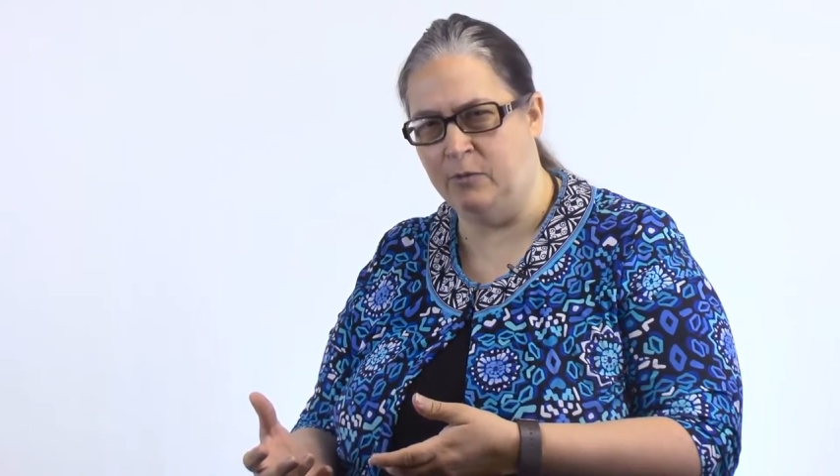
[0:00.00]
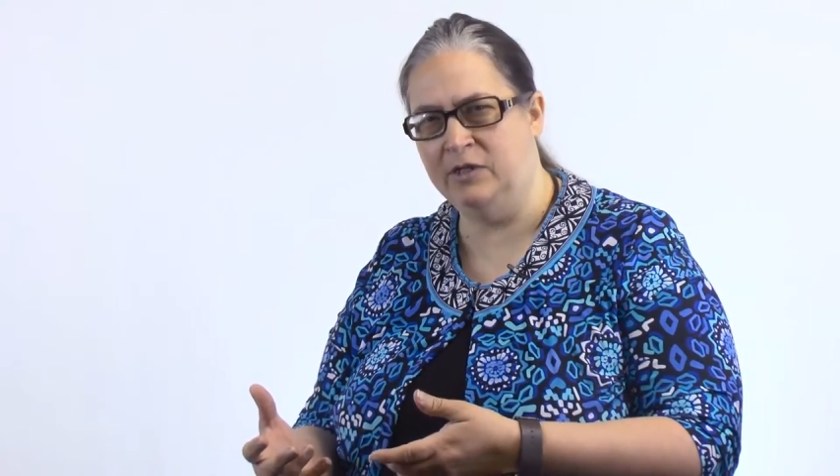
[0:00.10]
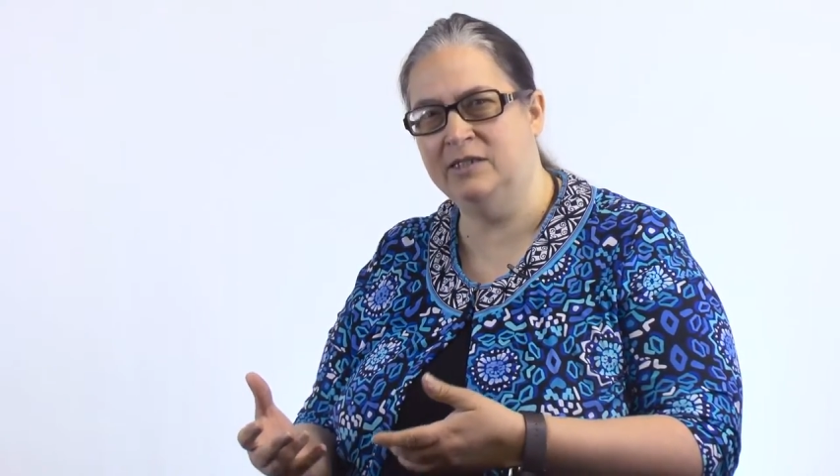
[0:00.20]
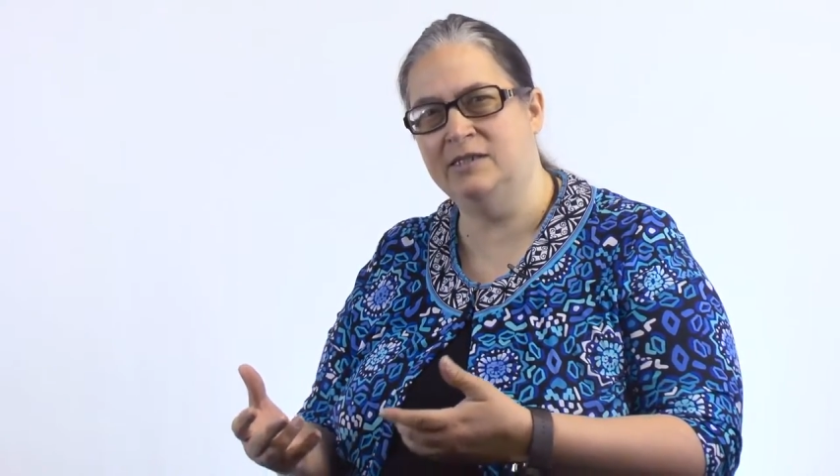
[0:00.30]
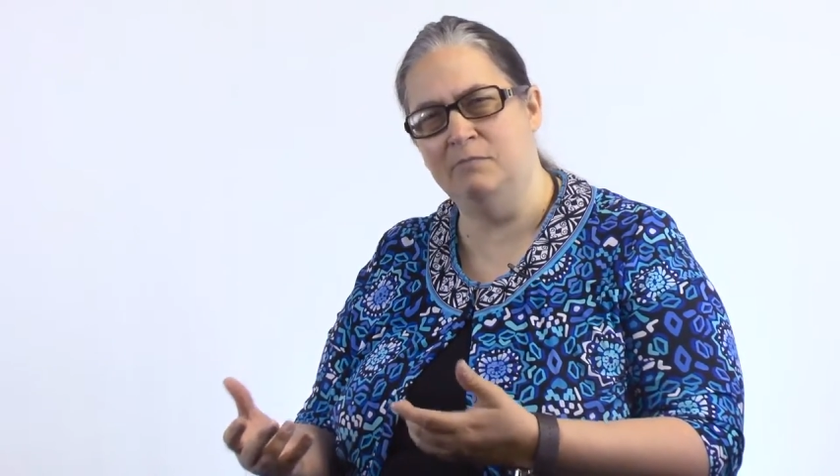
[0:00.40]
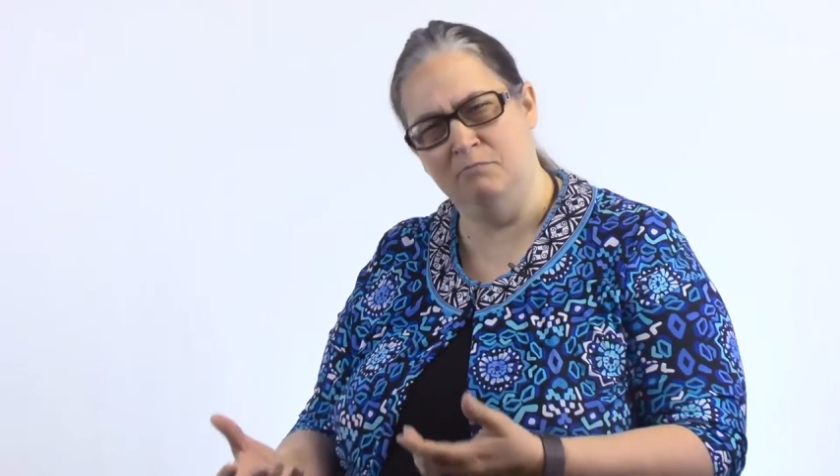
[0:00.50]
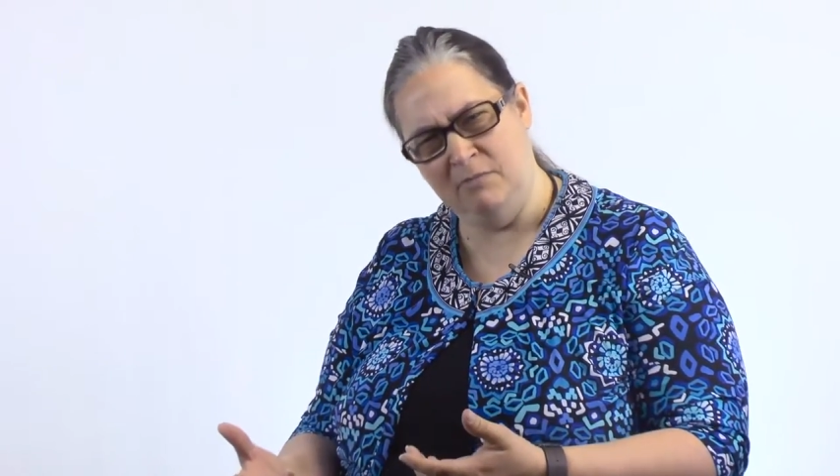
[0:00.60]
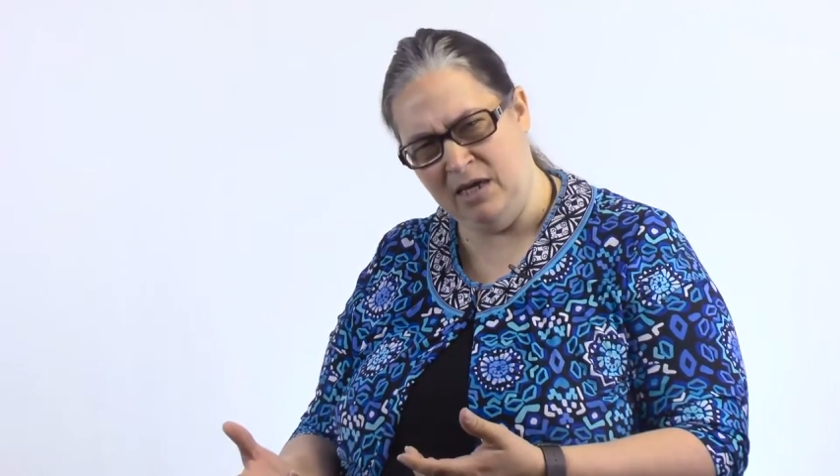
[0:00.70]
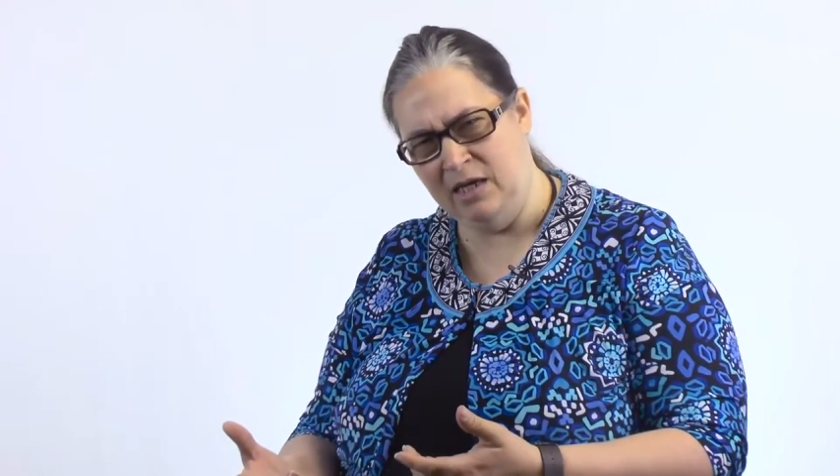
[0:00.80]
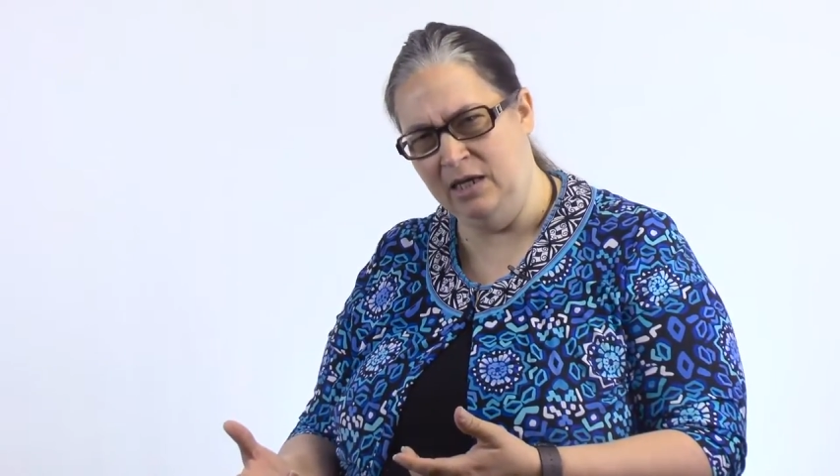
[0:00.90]
What does it
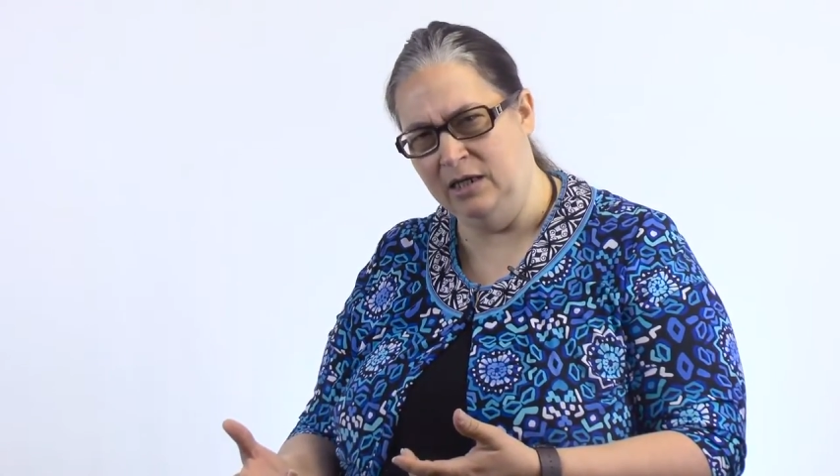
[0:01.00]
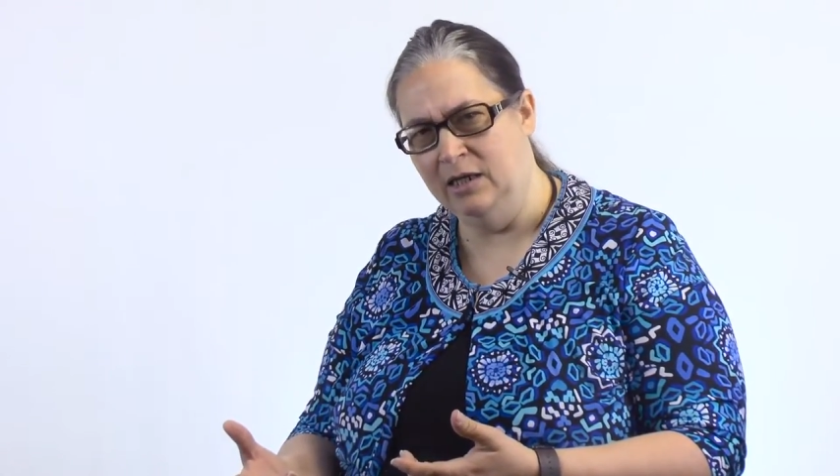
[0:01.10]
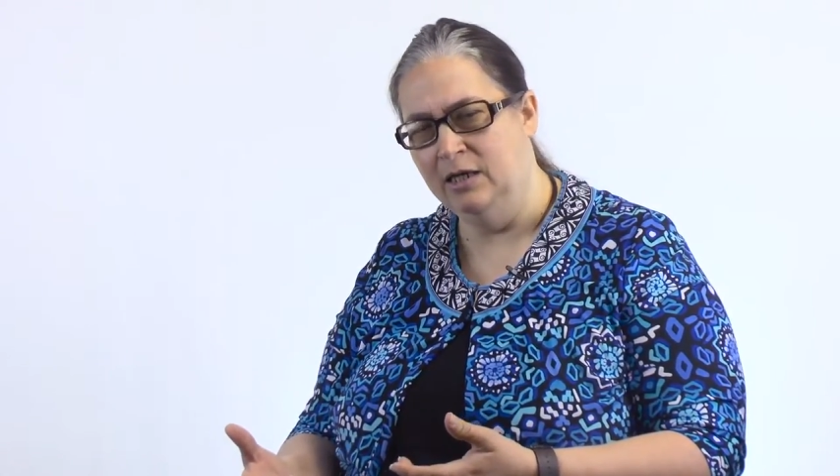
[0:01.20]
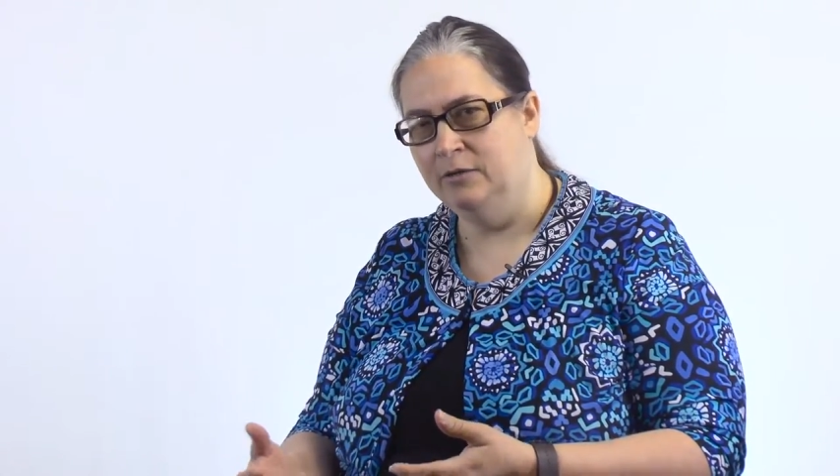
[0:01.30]
mean?